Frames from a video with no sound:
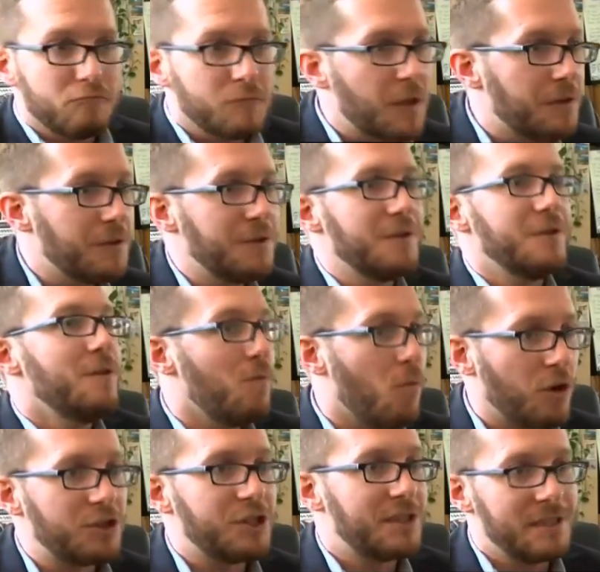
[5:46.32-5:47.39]
London and
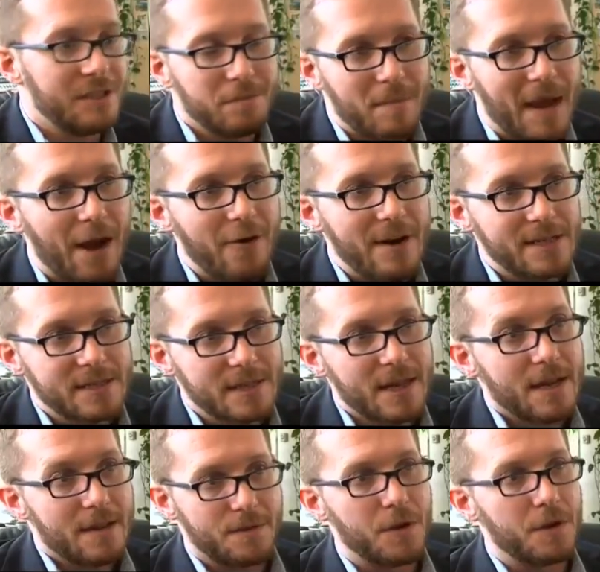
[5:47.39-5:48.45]
Washington and Paris,
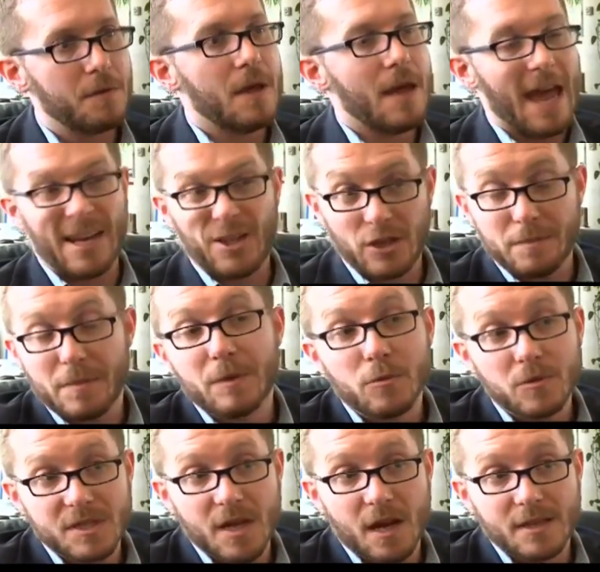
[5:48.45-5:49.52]
that actually
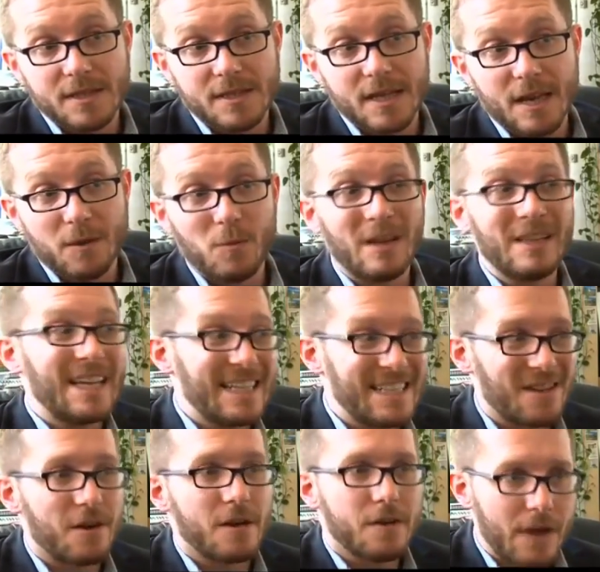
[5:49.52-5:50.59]
people start to say, well,
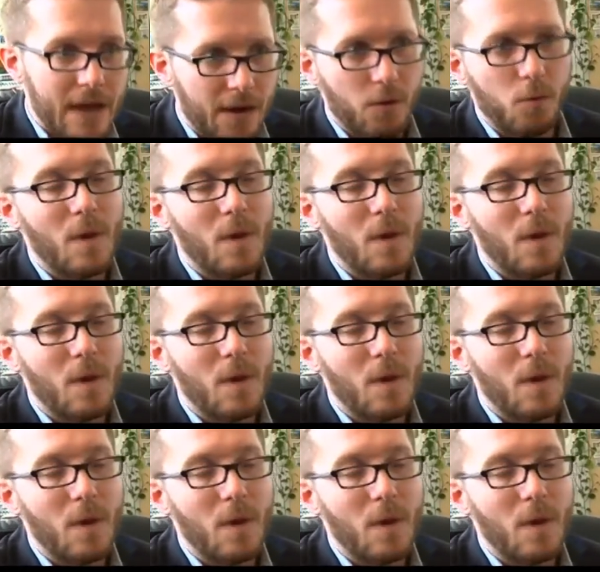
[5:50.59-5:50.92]
it's kind of our